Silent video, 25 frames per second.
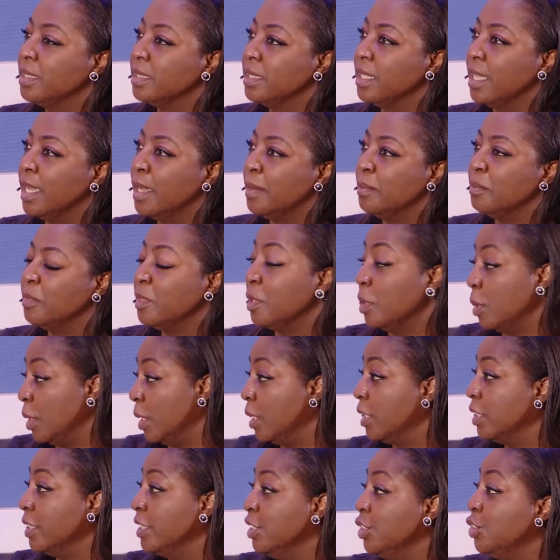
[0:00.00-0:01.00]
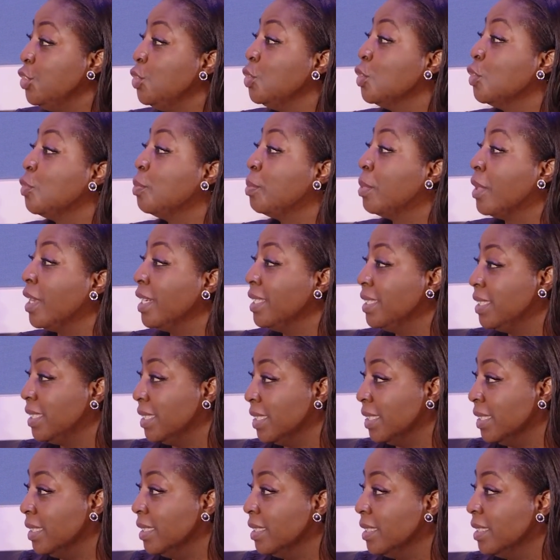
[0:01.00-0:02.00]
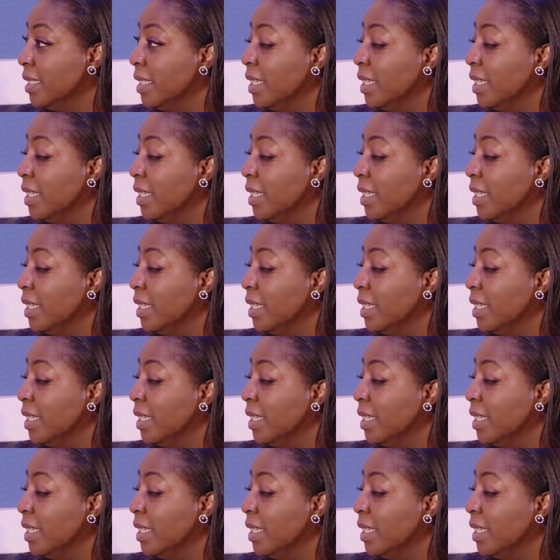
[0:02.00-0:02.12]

the issue of pricing.